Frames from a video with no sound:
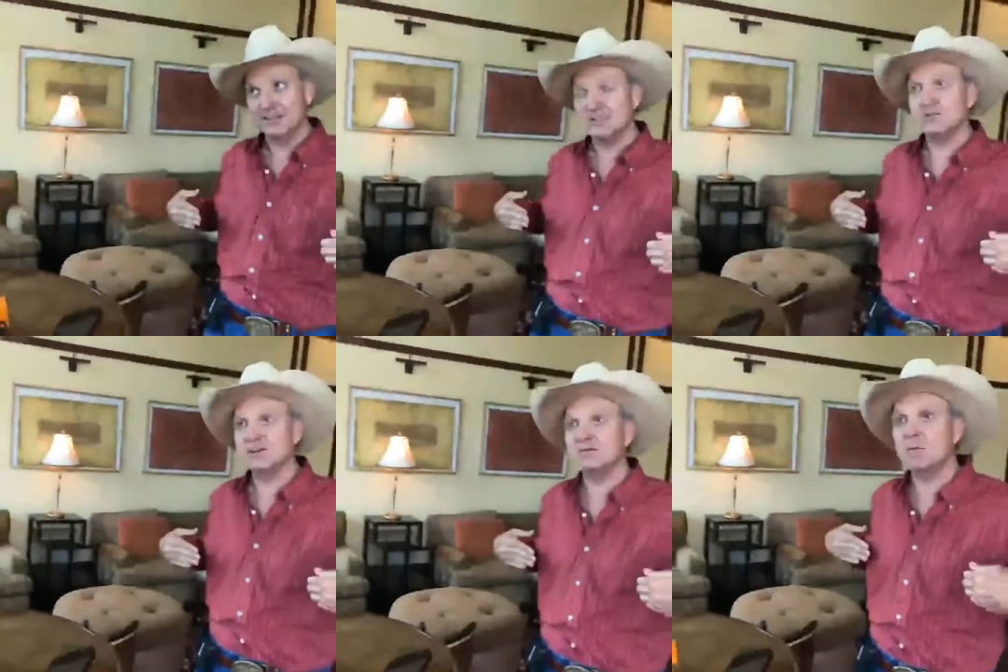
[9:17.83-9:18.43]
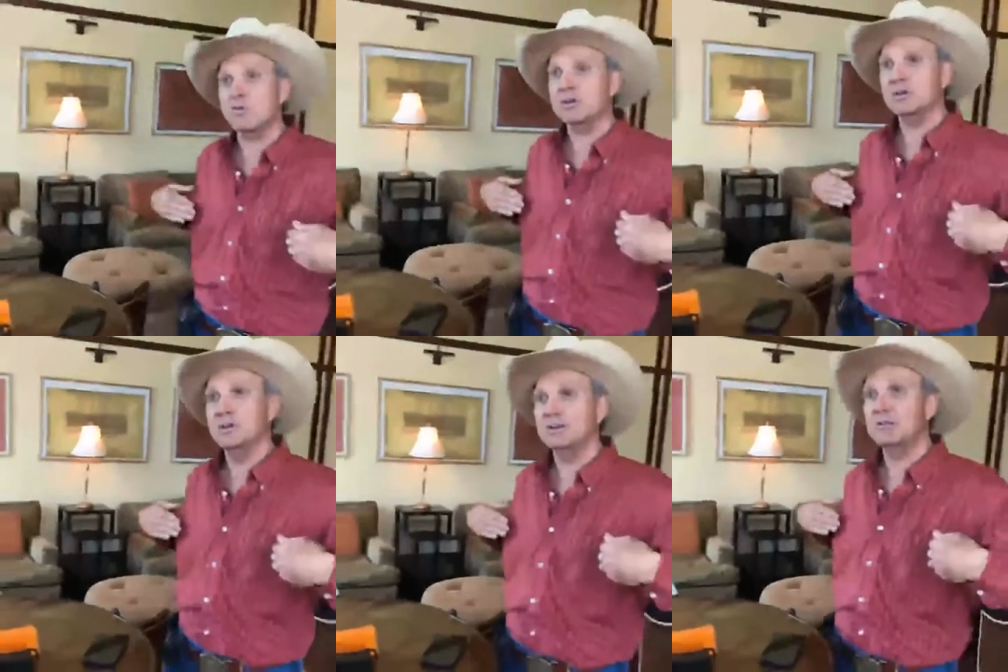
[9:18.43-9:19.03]
So therefore,
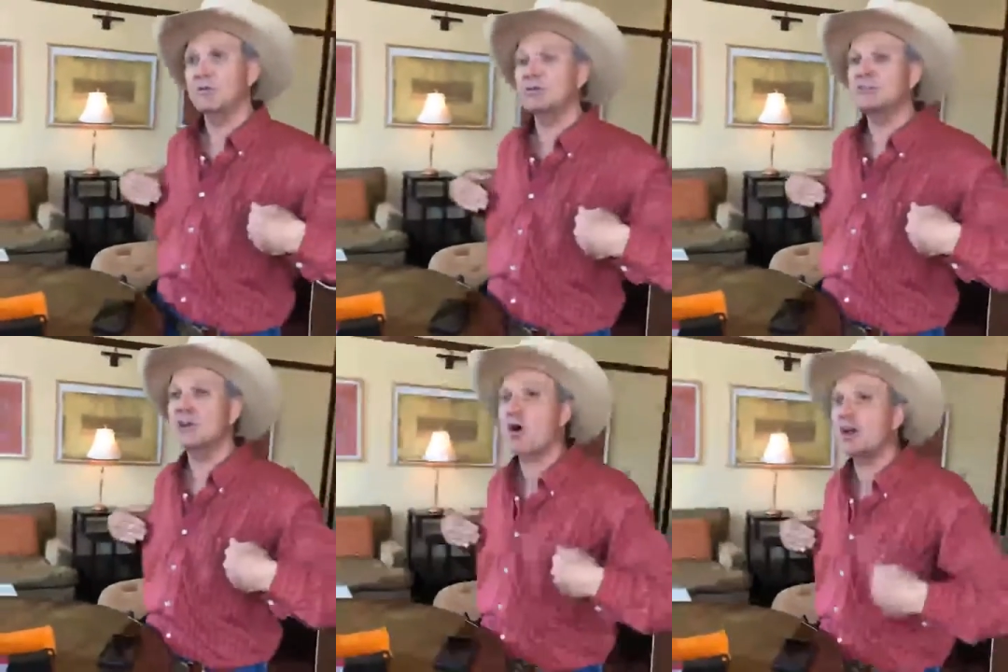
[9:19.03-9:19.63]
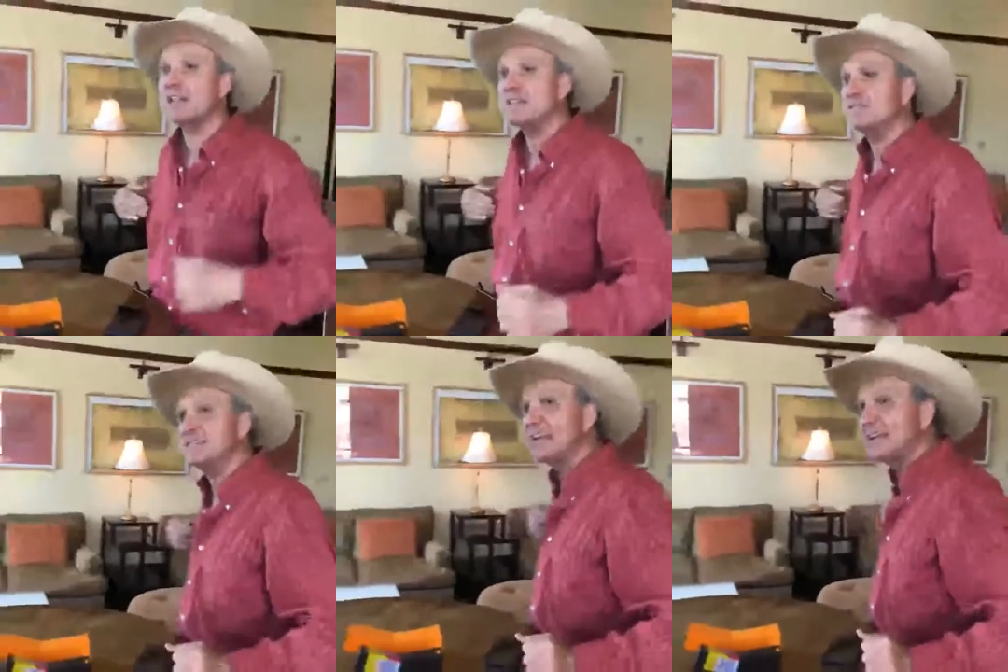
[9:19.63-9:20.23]
the rodents aren't
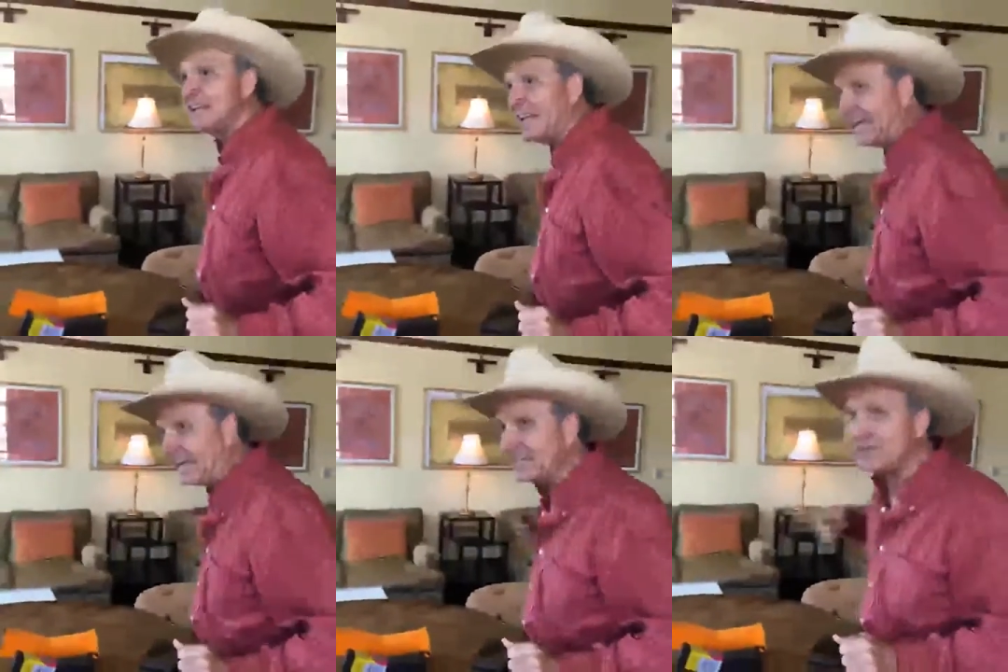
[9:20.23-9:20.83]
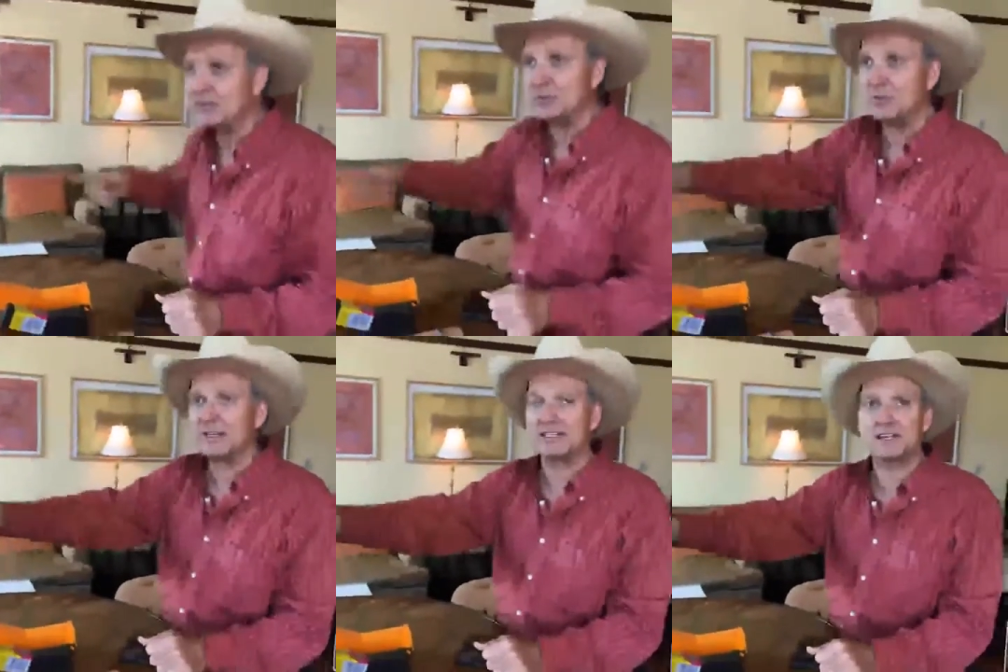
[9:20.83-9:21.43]
even getting into,
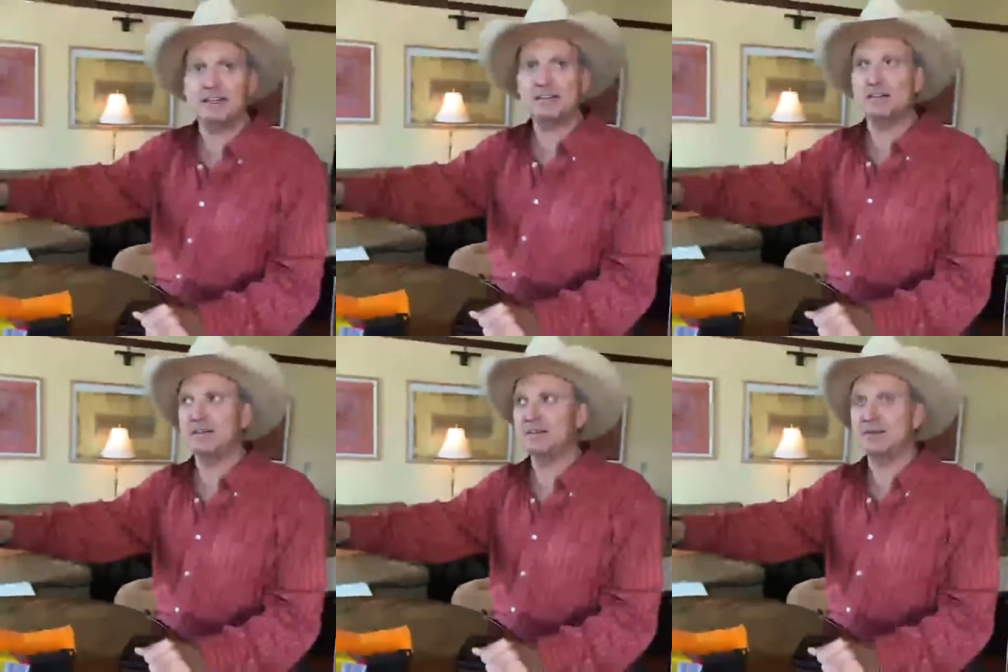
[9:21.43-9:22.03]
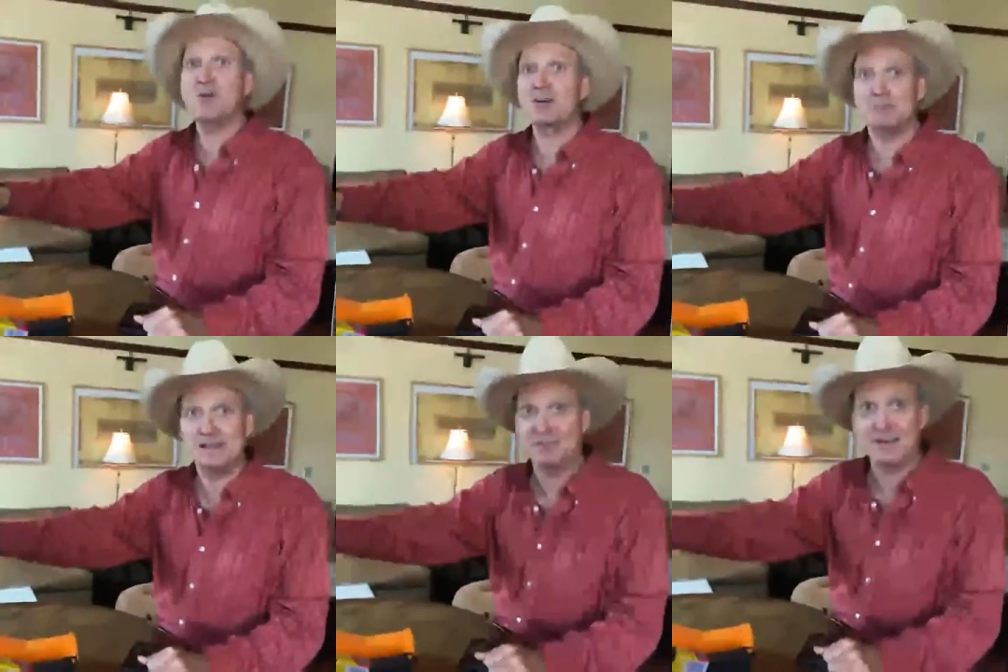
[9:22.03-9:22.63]
let's say, the yogurt
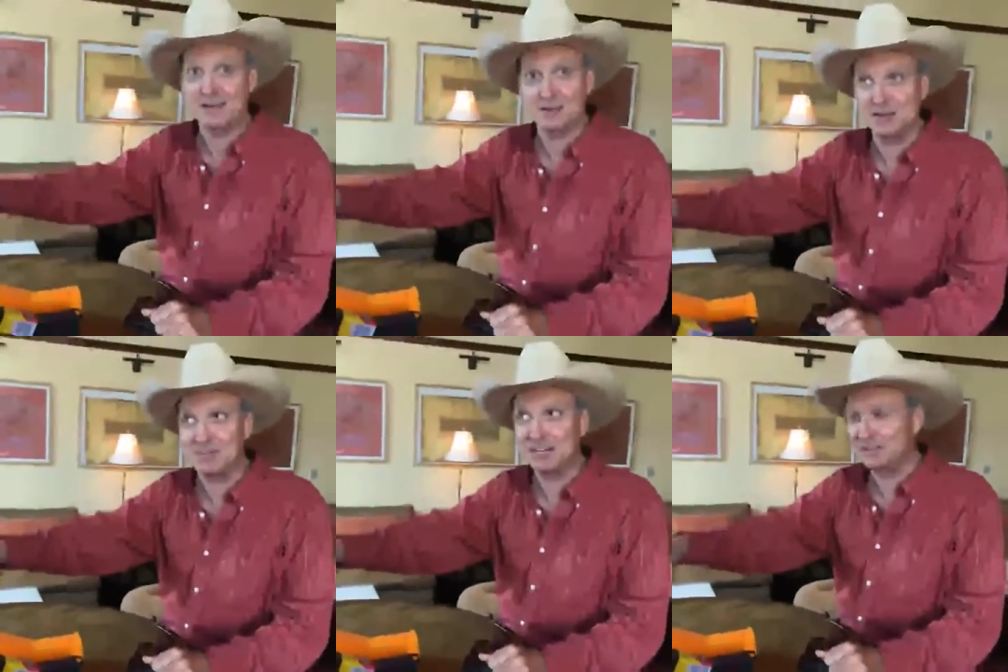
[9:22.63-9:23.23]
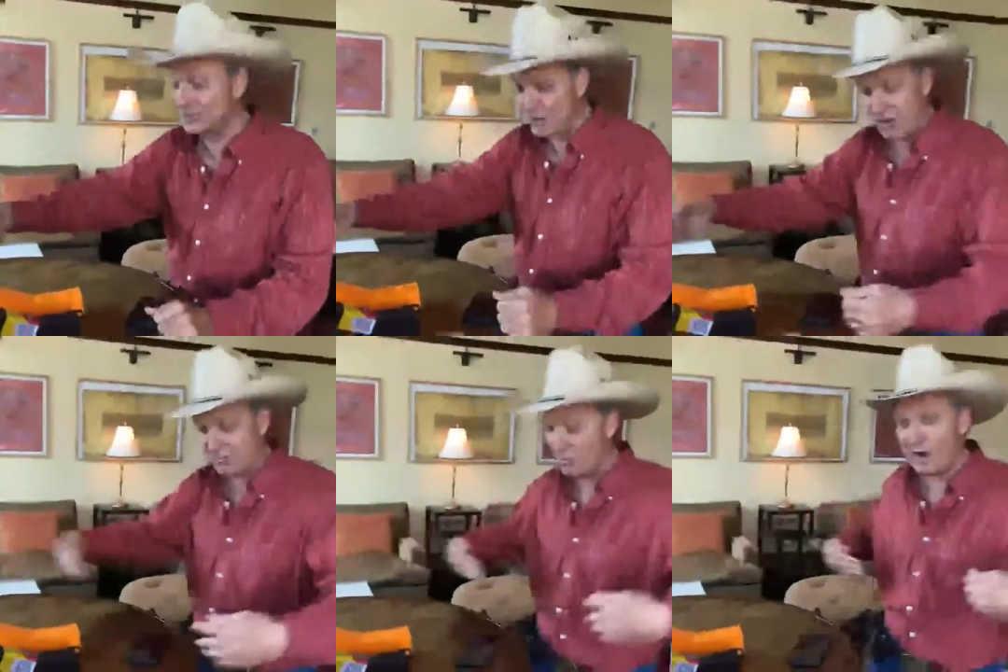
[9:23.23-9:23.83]
manufacturing plant because you
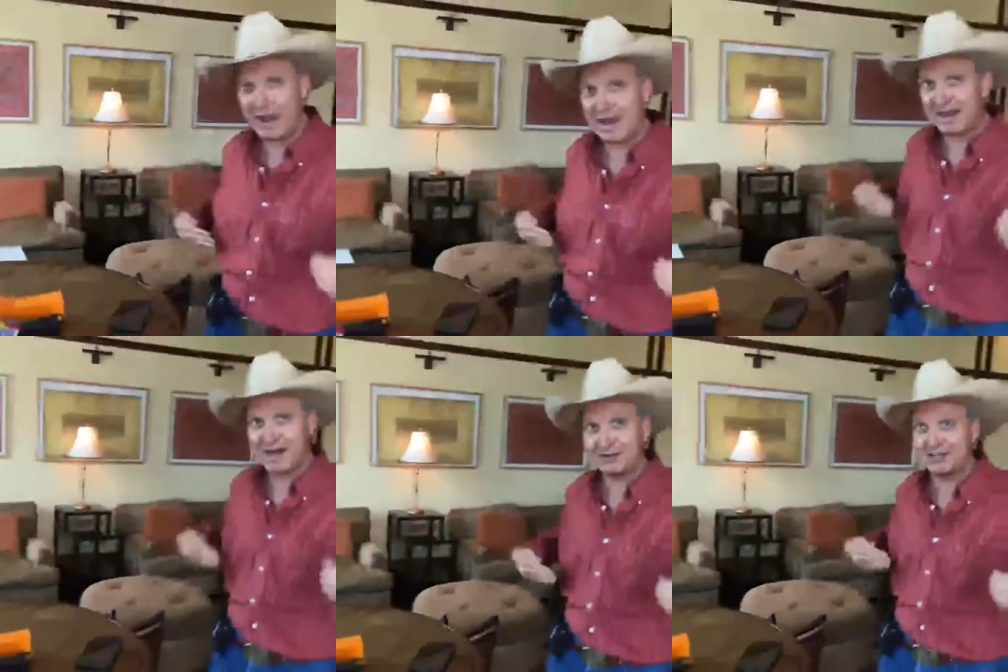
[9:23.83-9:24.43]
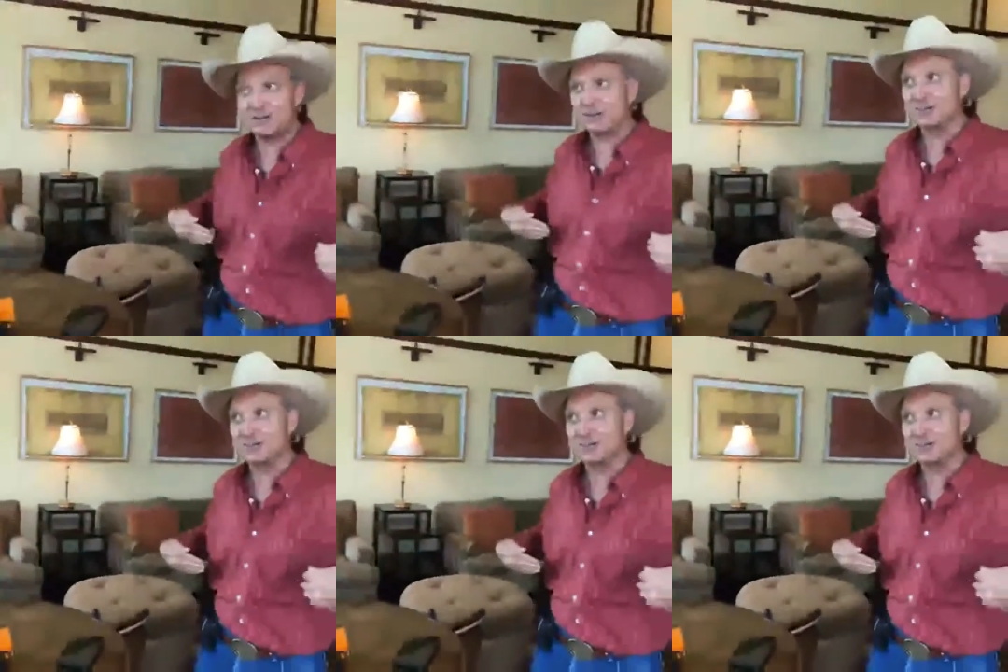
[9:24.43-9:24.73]
caught them way out here.